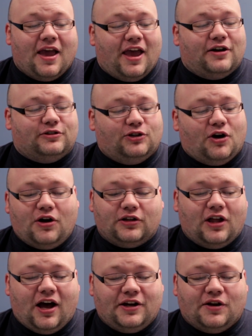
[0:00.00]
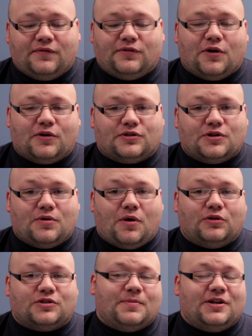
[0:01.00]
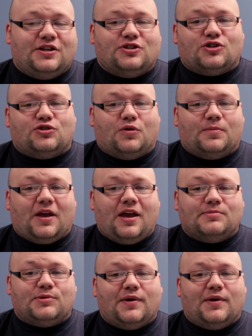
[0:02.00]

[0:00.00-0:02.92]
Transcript: In a long line of Naruto Ultimate Ninja Storm games,